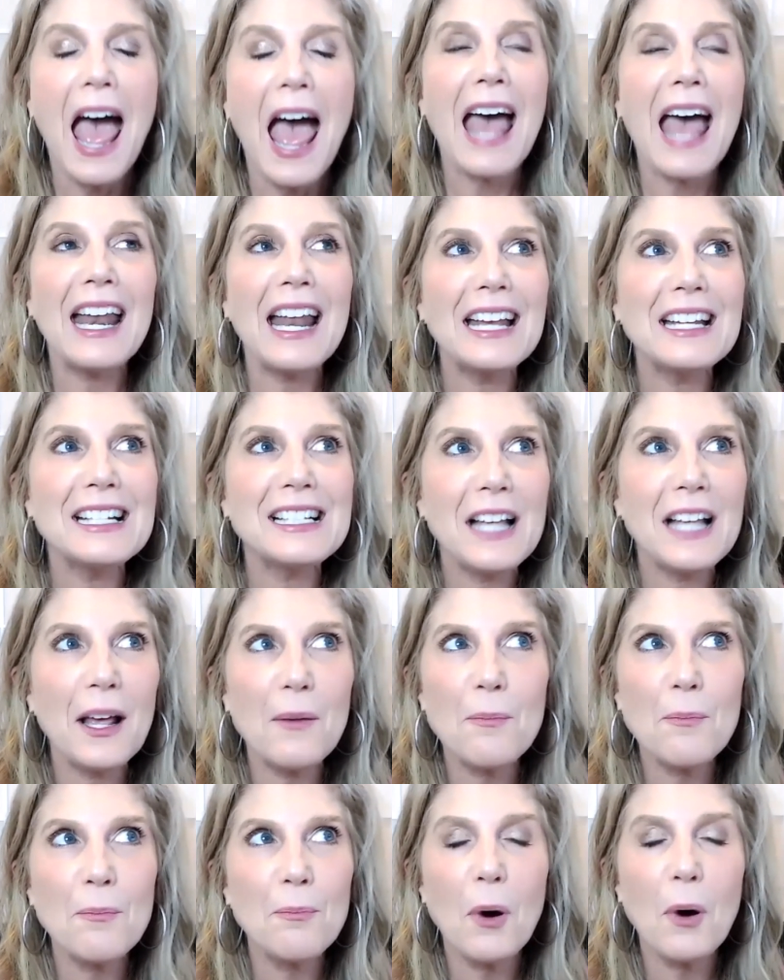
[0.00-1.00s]
And I said,
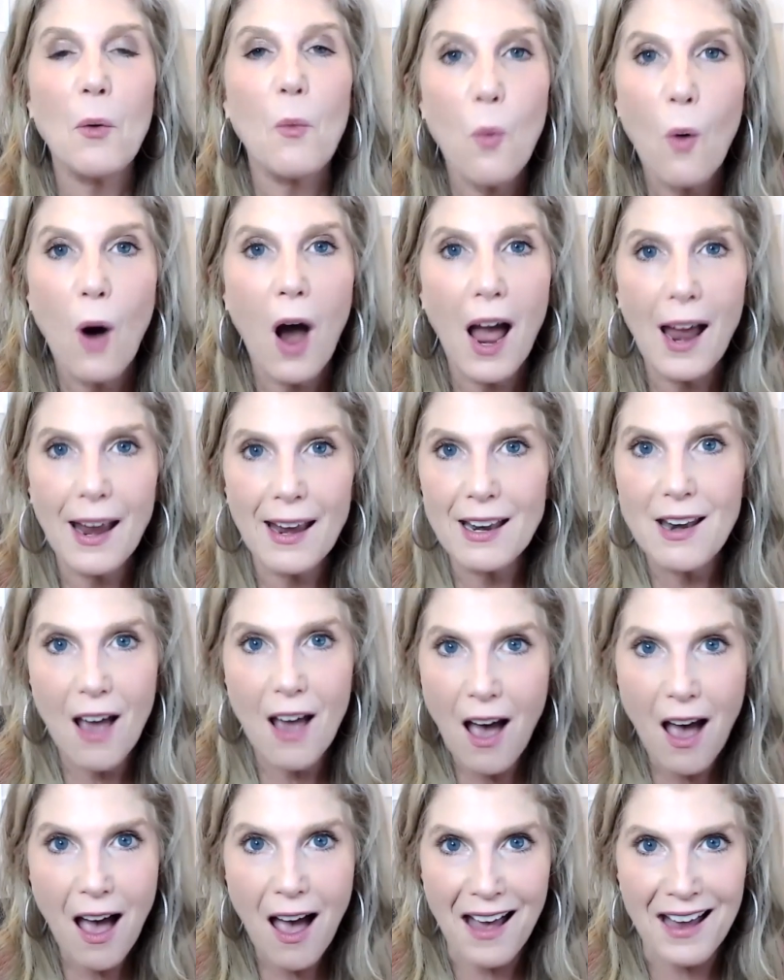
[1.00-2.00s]
"But why
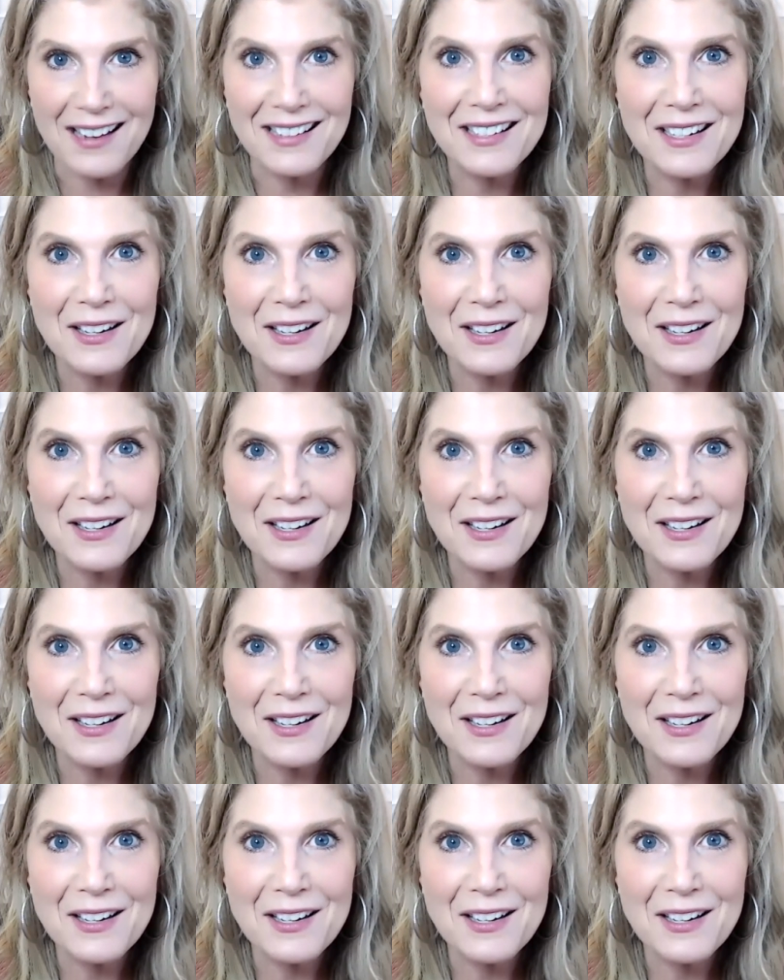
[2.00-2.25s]
not?